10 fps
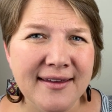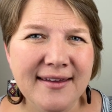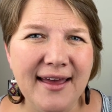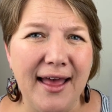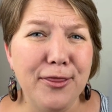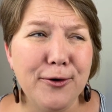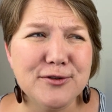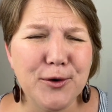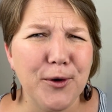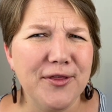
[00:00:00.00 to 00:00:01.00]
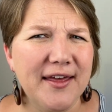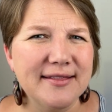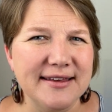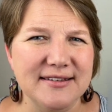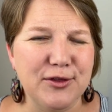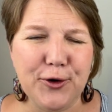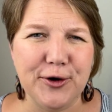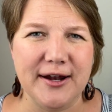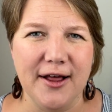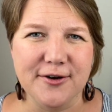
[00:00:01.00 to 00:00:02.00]
and those are worth at least
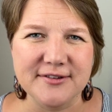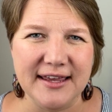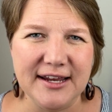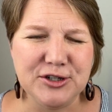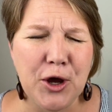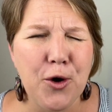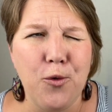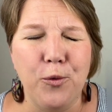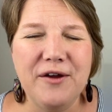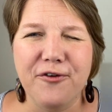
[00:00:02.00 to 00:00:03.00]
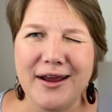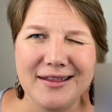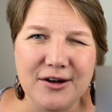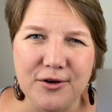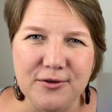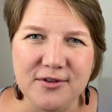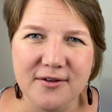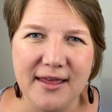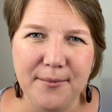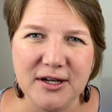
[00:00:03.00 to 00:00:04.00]
$30 each. We frankly don't use those
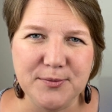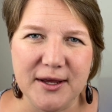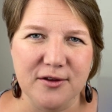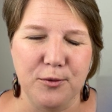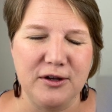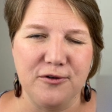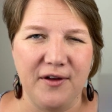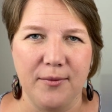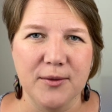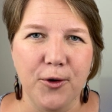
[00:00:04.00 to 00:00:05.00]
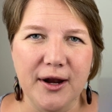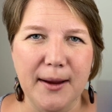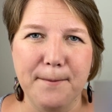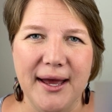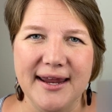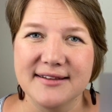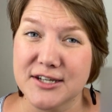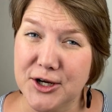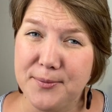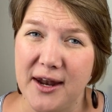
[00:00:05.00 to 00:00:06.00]
that much because we do family boarding, but it's a
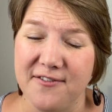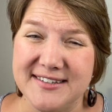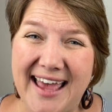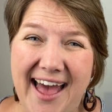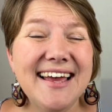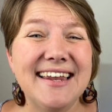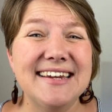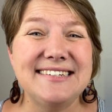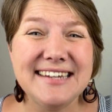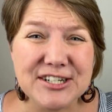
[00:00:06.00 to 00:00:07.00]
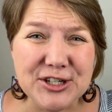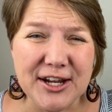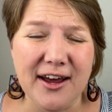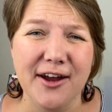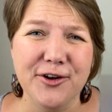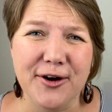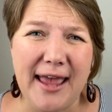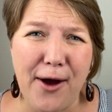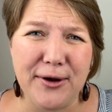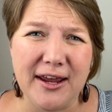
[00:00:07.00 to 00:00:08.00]
good benefit to have. In addition, on your
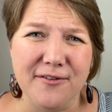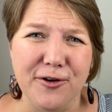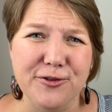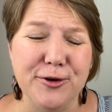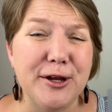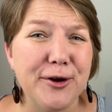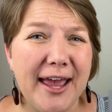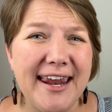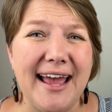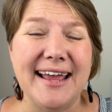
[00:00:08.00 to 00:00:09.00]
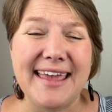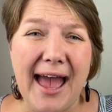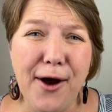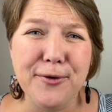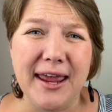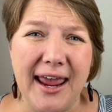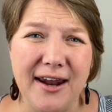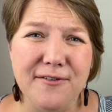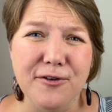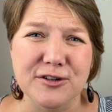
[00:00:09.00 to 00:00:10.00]
account anniversary, you're getting account
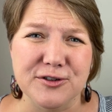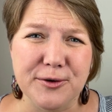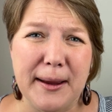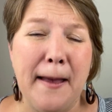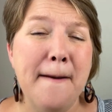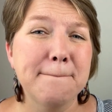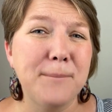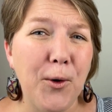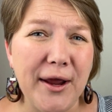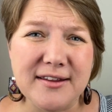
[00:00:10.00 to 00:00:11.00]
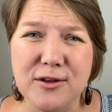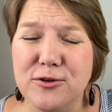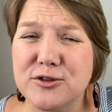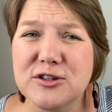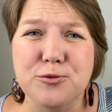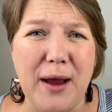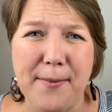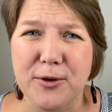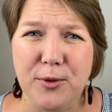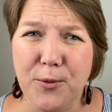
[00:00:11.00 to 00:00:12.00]
anniversary points. Those are just
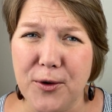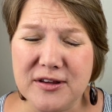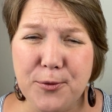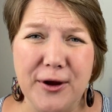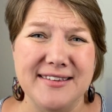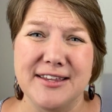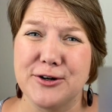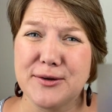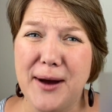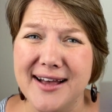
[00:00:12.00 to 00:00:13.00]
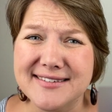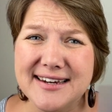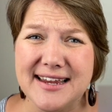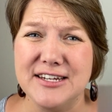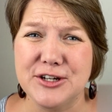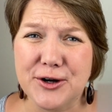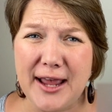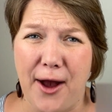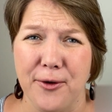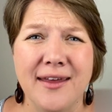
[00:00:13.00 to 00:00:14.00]
rapid rewards points that are deposited into your account,